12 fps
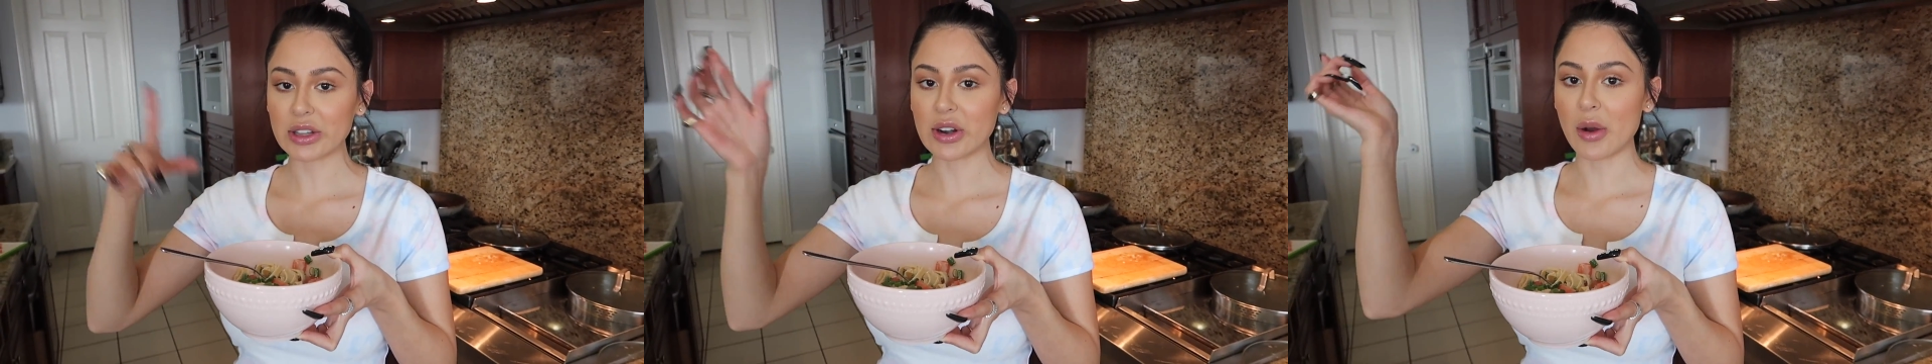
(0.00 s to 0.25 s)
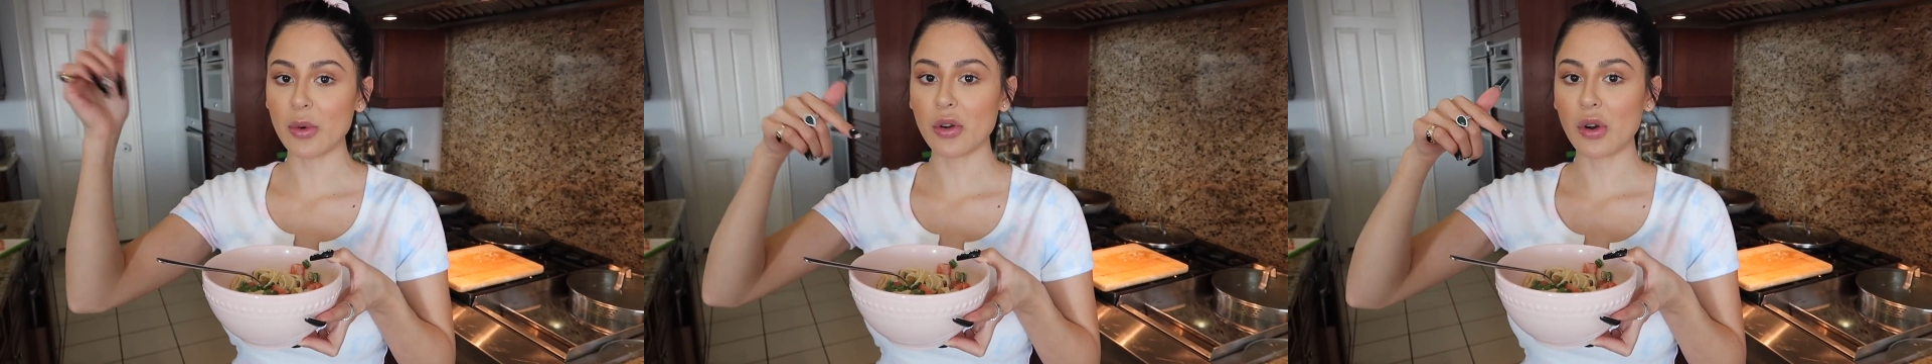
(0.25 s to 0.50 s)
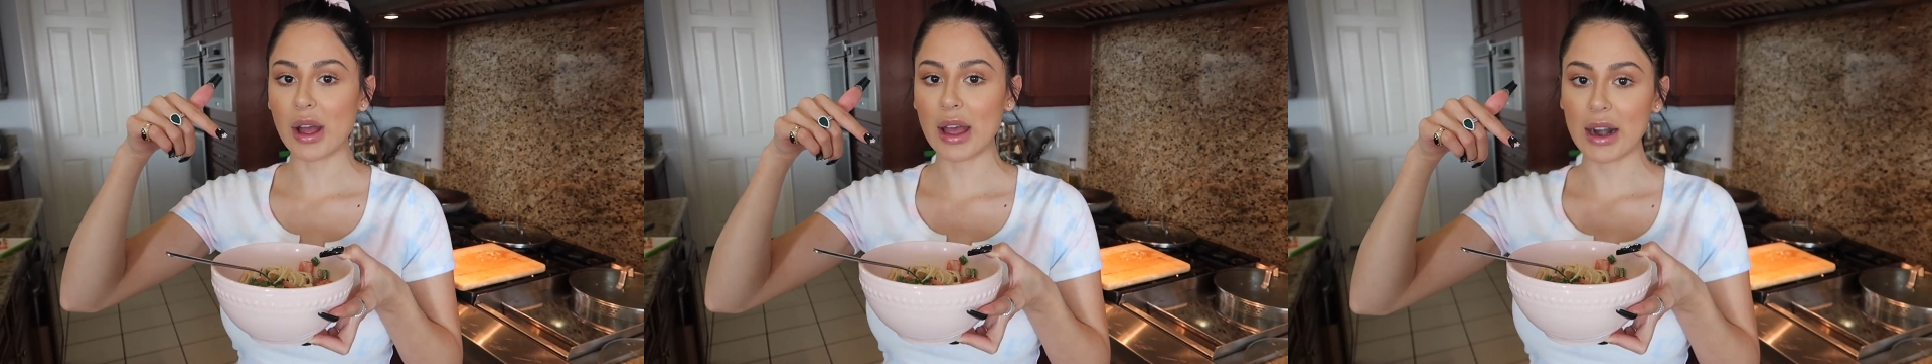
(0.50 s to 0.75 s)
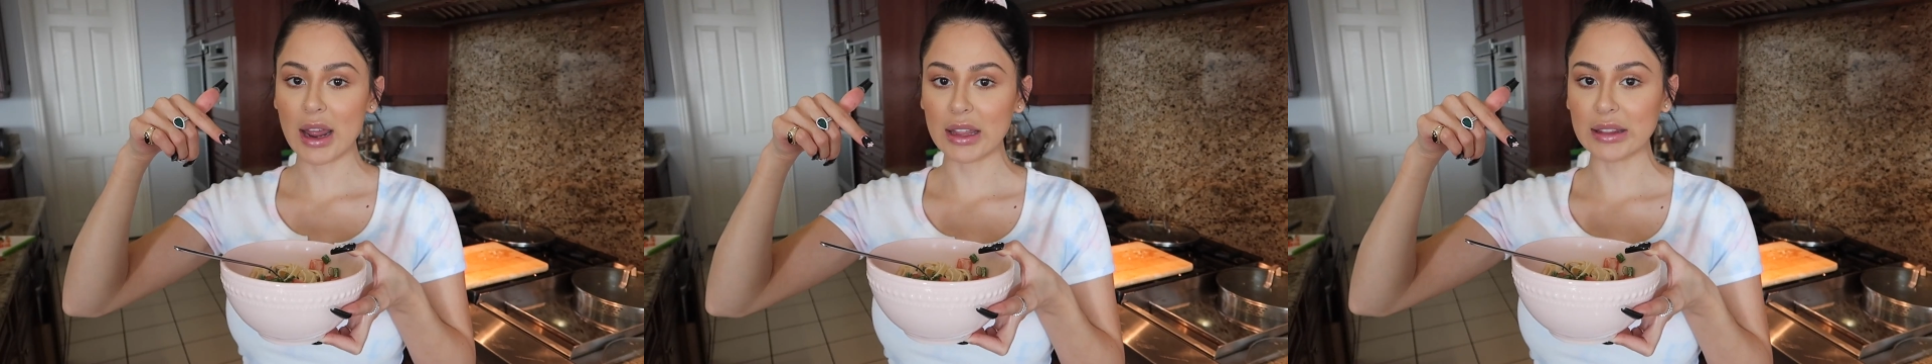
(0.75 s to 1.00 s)
then I will go
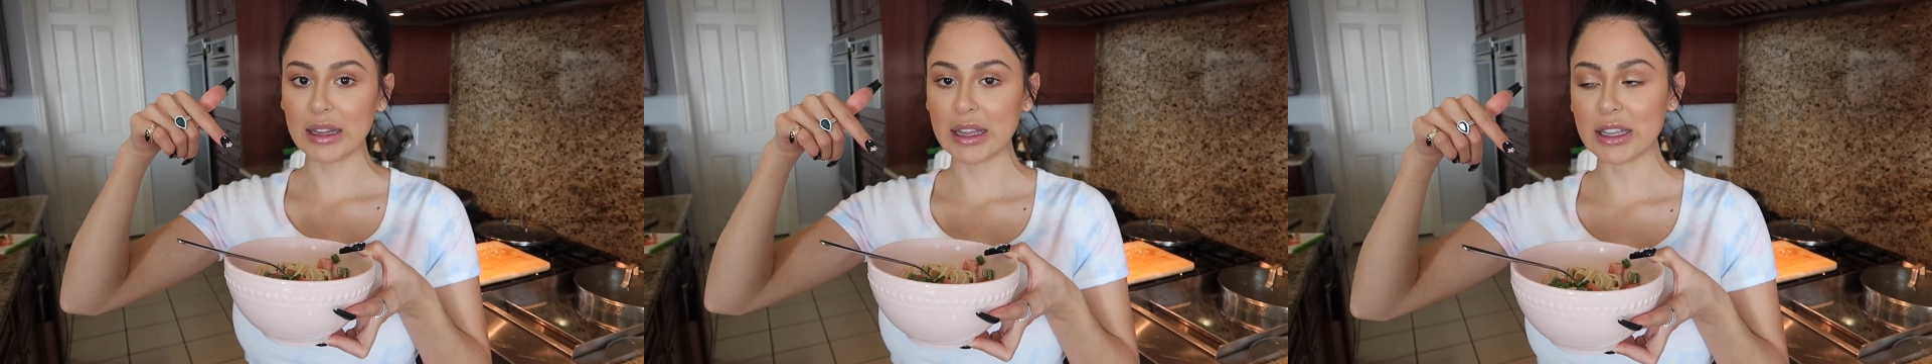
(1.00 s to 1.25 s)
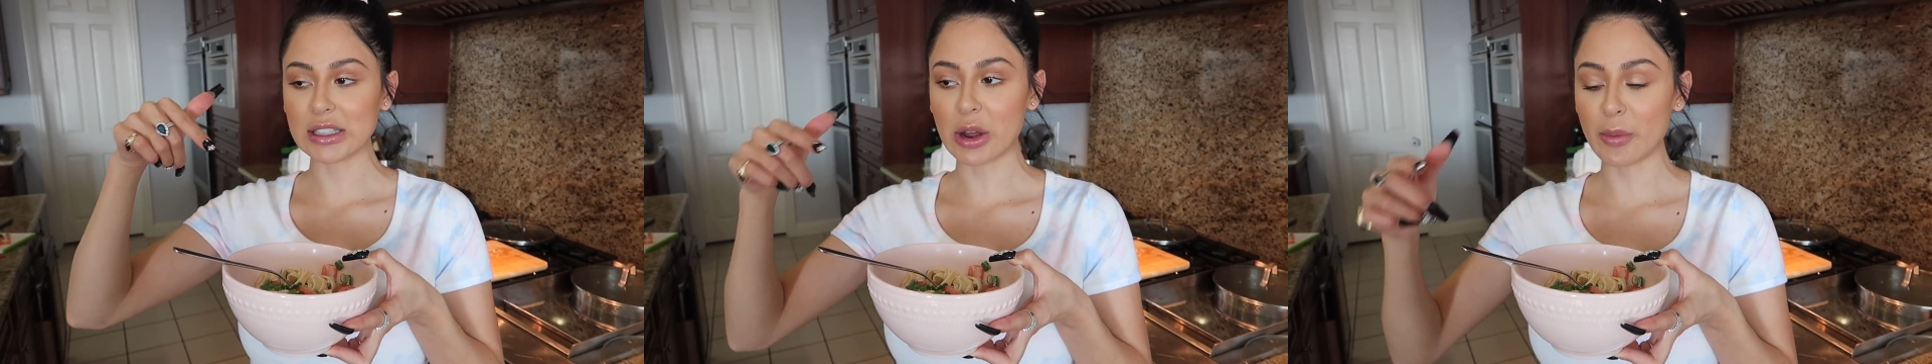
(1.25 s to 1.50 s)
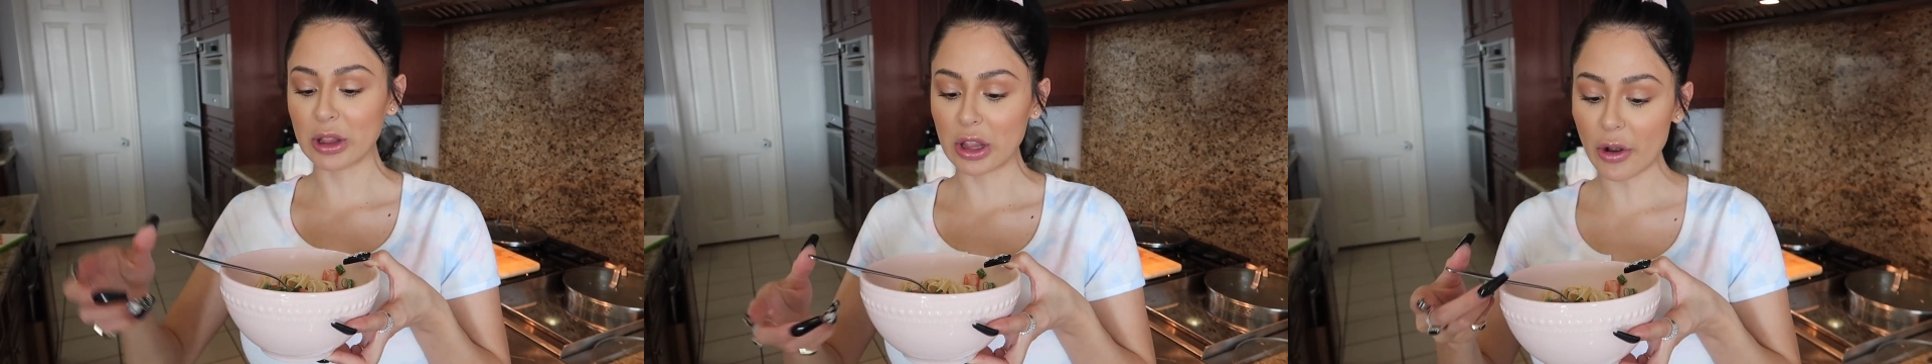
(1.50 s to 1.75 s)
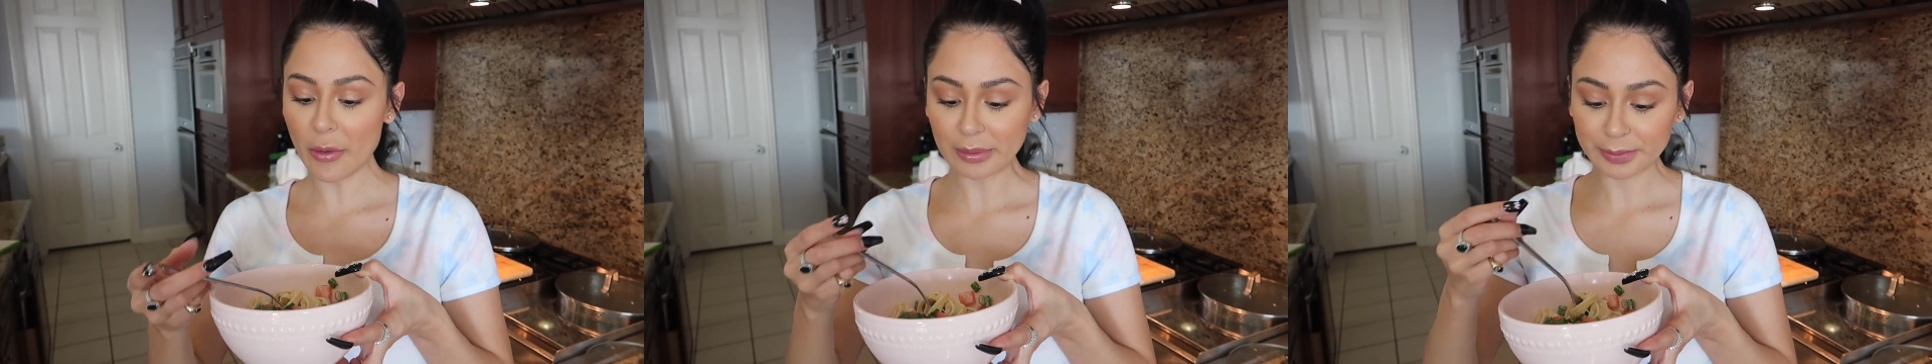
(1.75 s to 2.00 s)
ahead and link it down
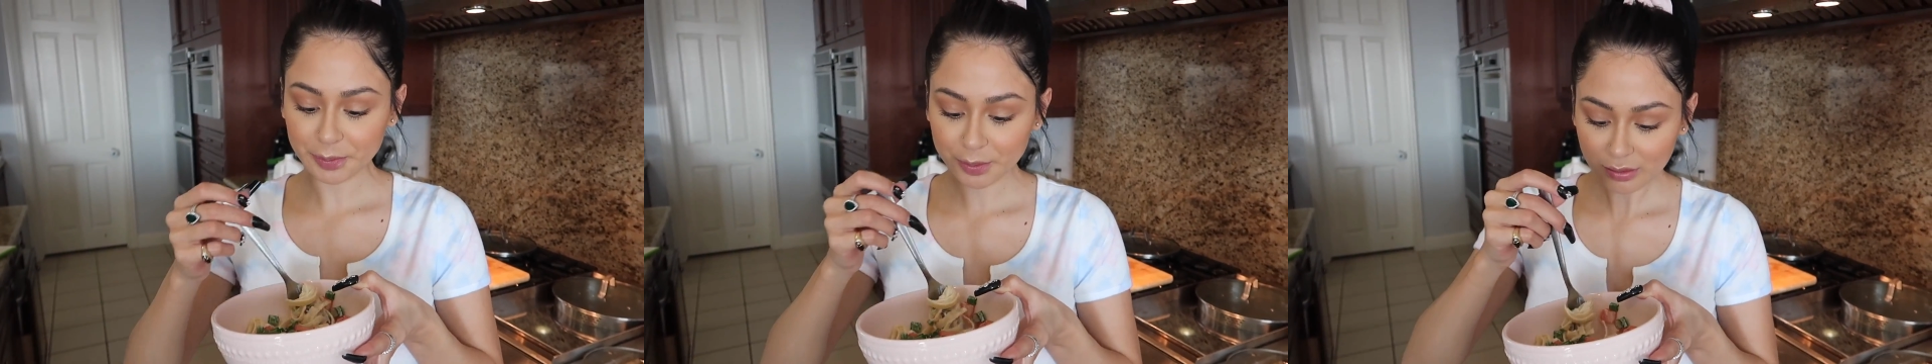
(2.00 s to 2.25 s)
below.